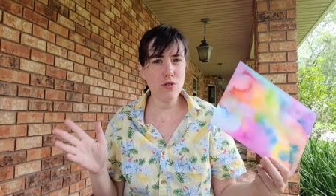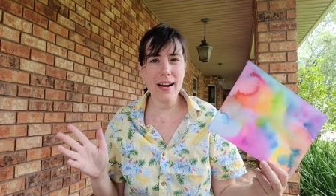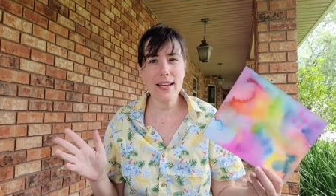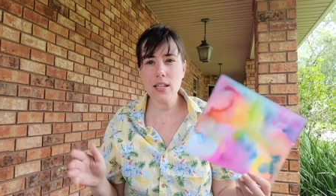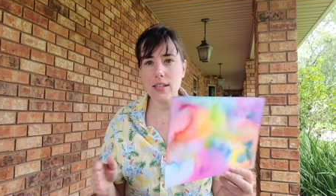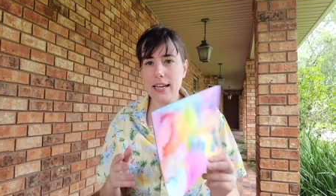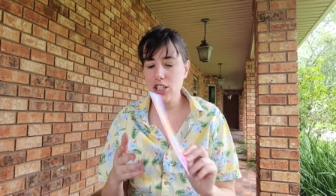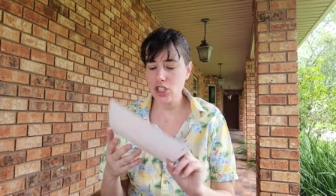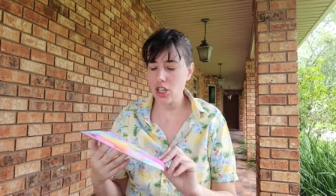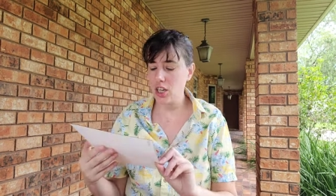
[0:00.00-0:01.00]
no
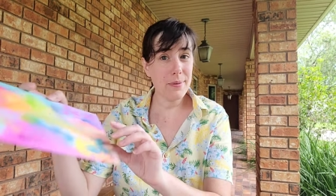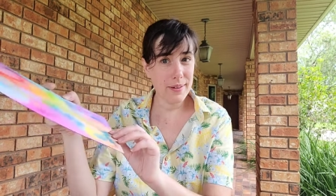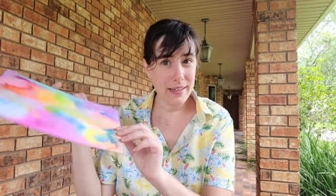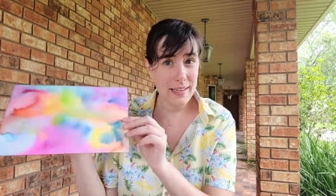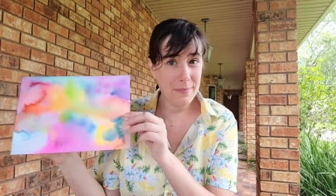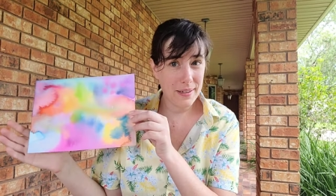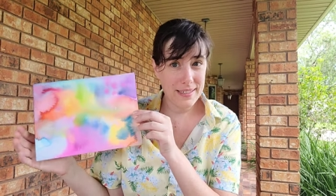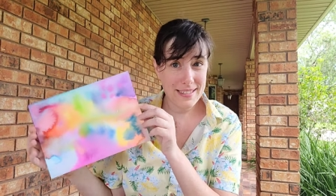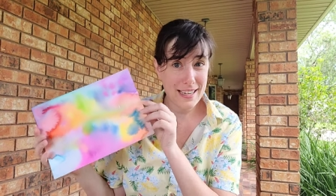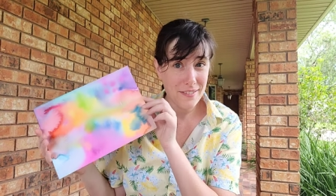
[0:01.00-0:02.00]
granulation. Pretty, but
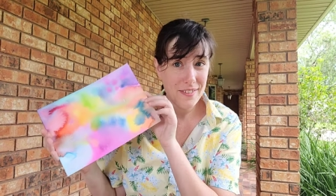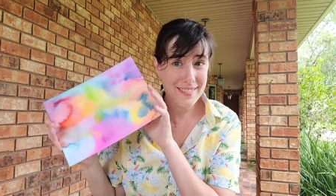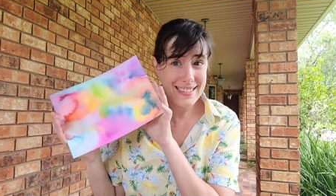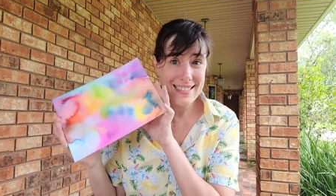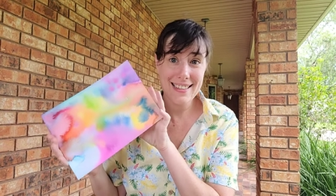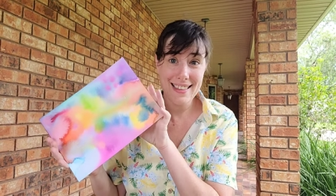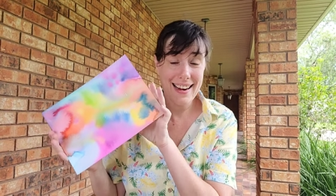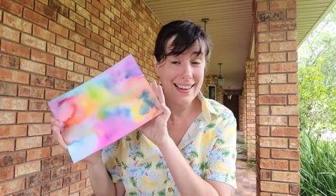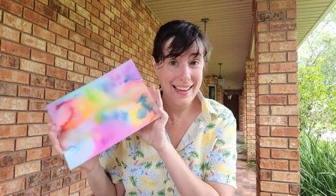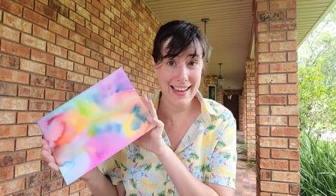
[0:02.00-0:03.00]
it's like a very
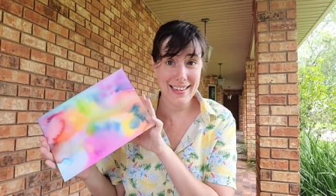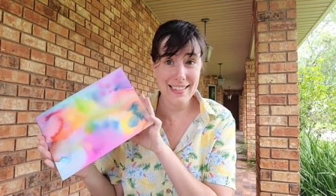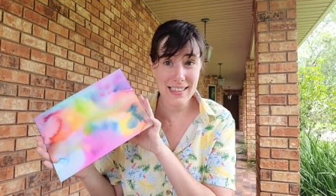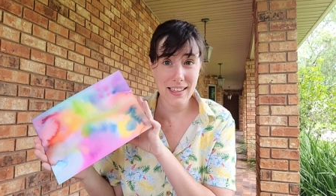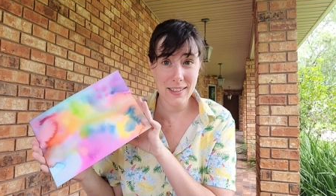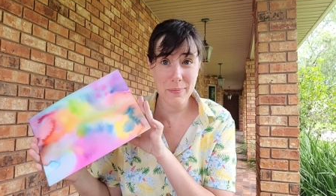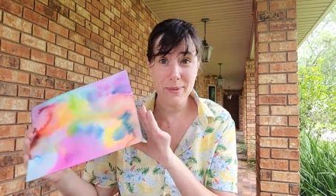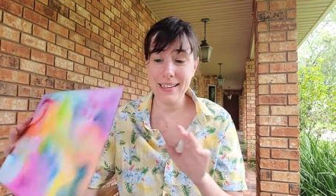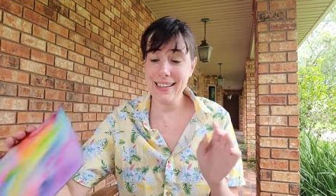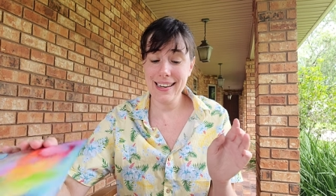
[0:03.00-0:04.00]
synthetic candy color
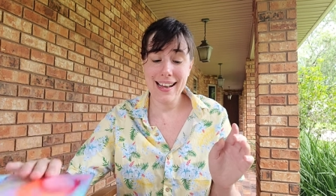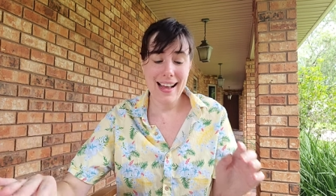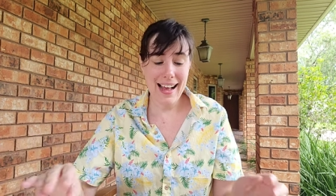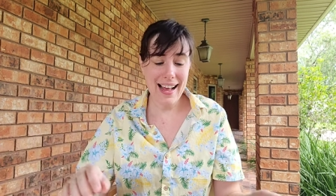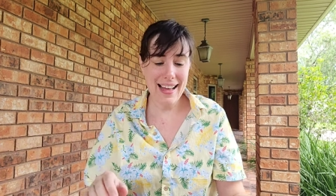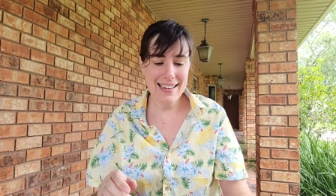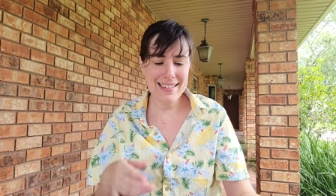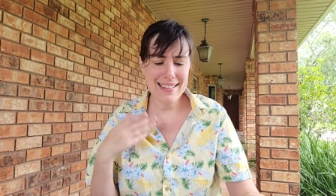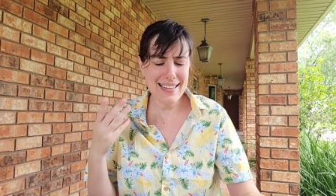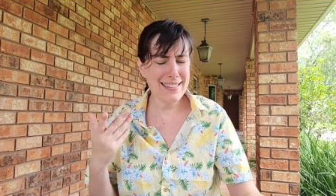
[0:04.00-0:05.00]
pretty,
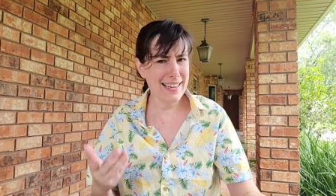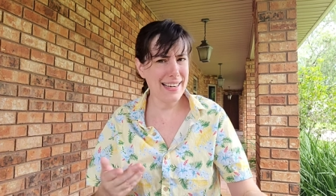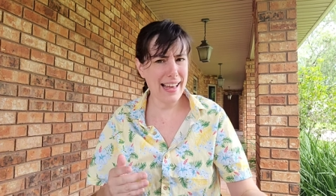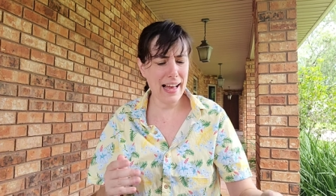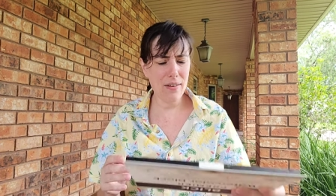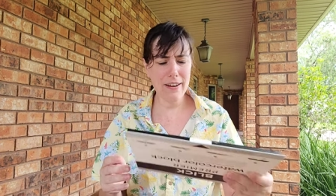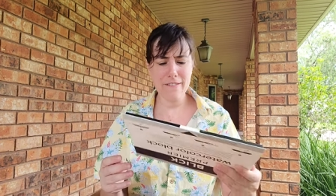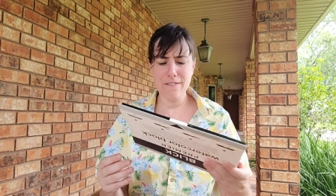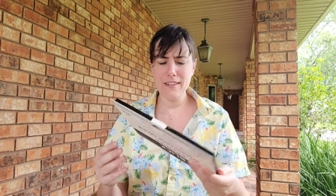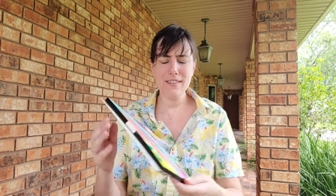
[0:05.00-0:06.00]
and that's kind of how
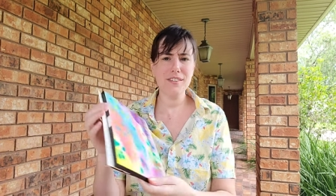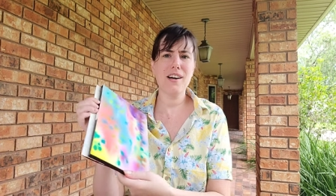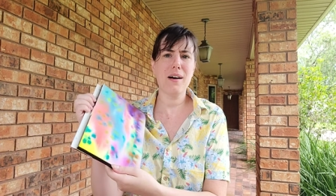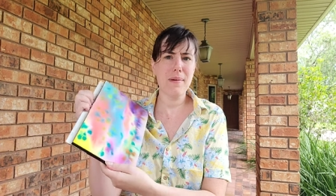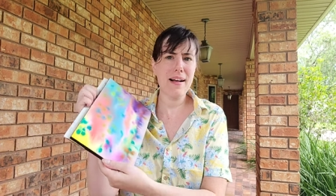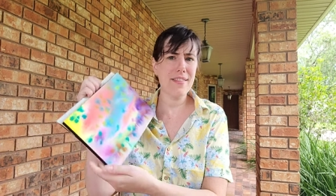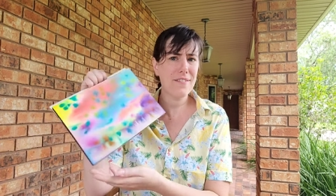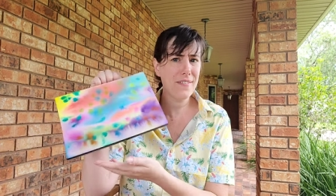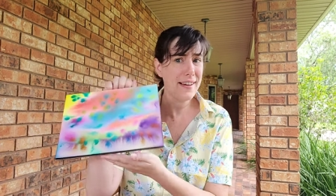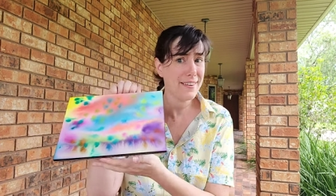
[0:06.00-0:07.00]
I feel about
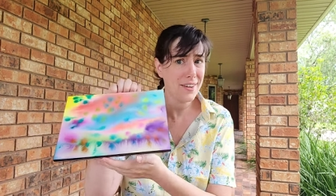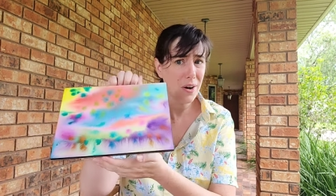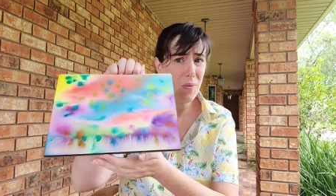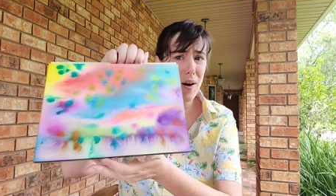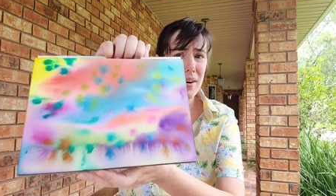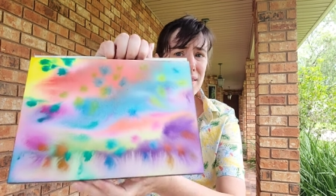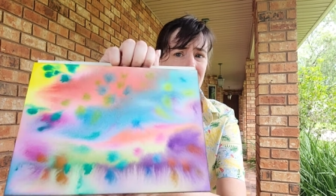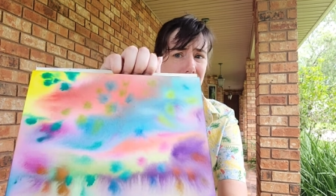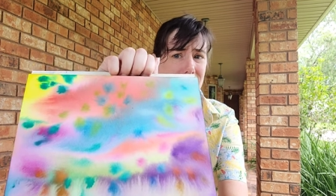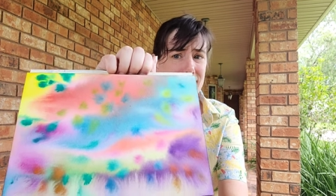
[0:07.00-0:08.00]
the Van Gogh
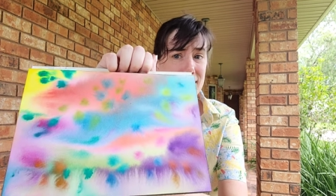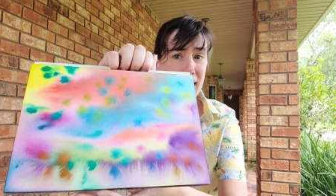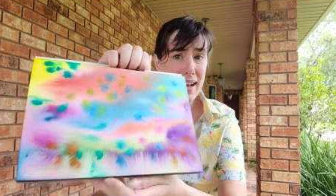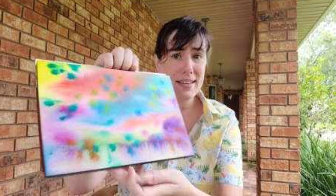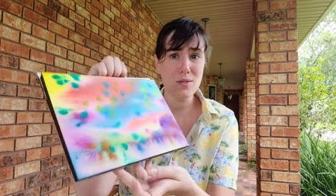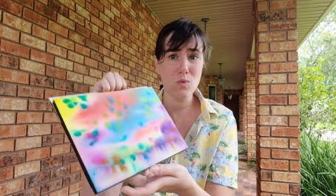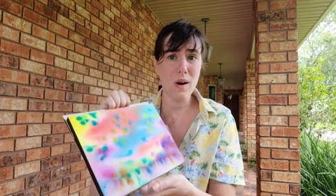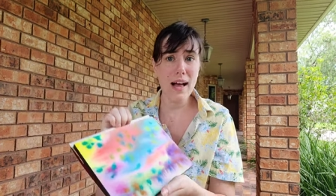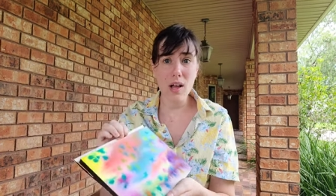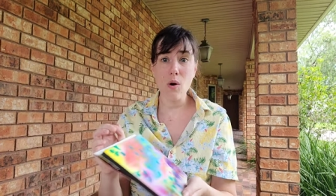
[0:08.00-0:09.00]
watercolors as
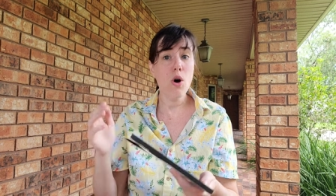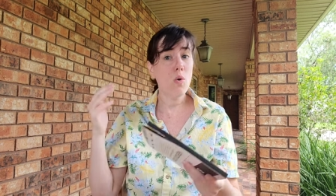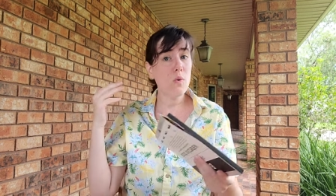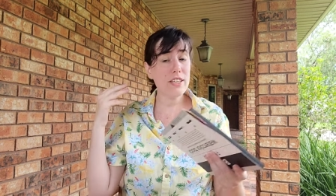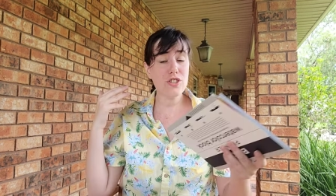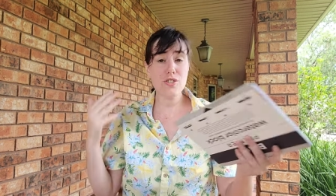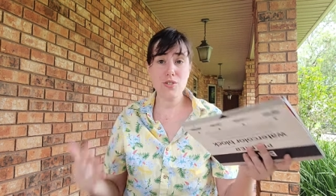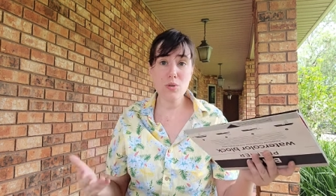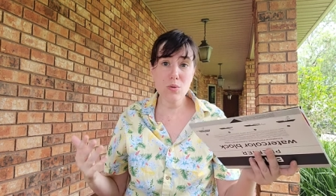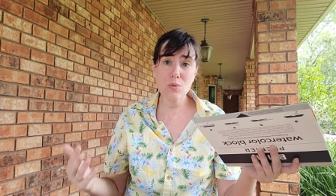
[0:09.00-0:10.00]
well, which
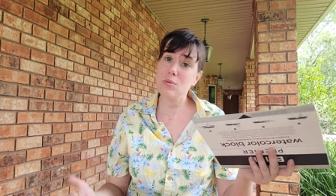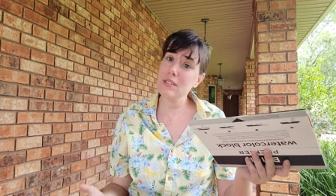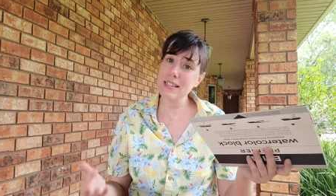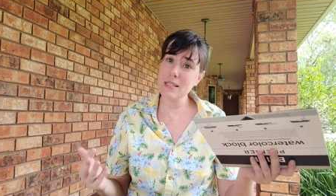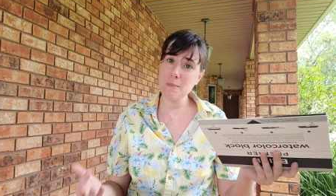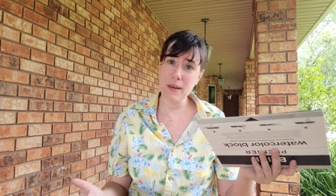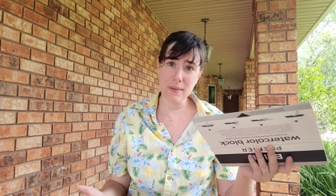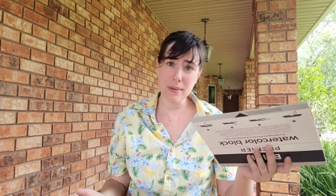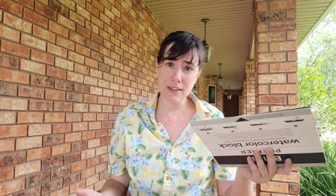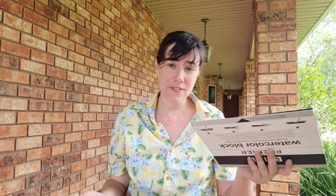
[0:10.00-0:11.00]
do list
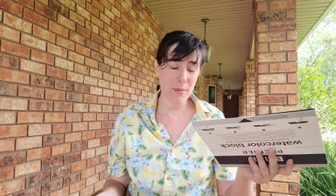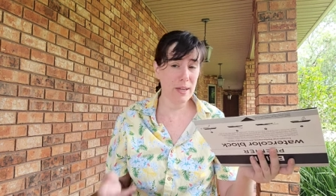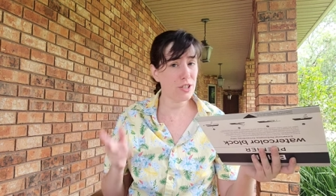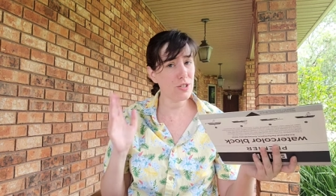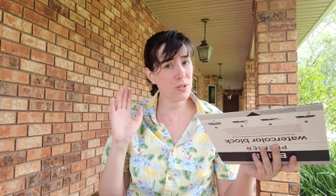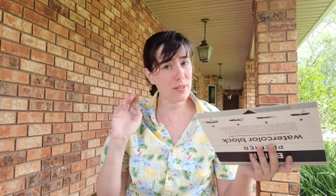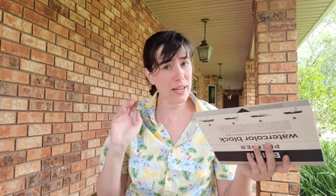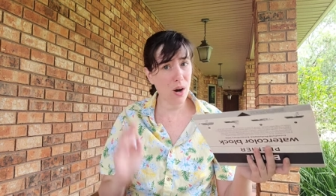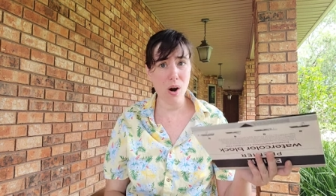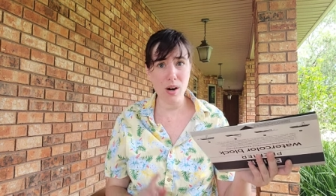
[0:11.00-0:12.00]
pigment information, so
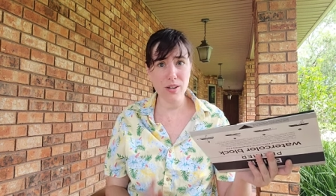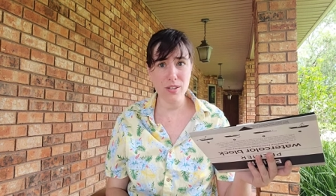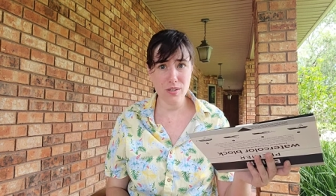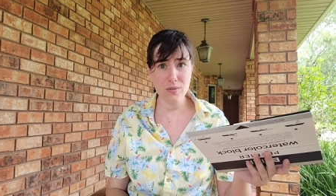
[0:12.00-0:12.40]
they are